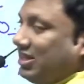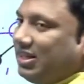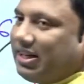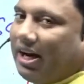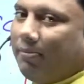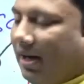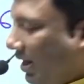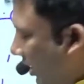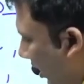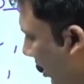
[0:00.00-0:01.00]
is a
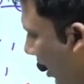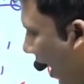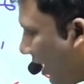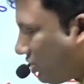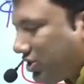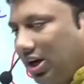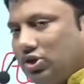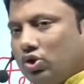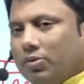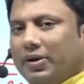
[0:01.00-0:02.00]
terminating. Answer
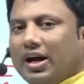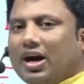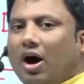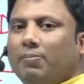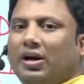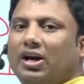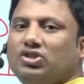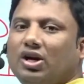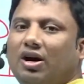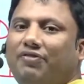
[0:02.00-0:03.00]
should be a
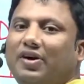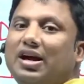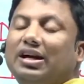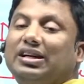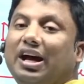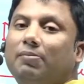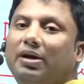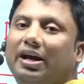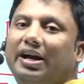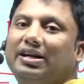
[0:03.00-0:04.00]
combination of
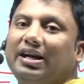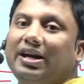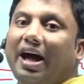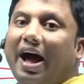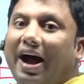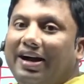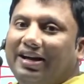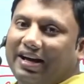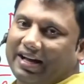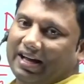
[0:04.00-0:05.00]
terminating and
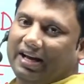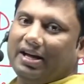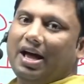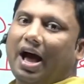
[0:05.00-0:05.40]
recurring.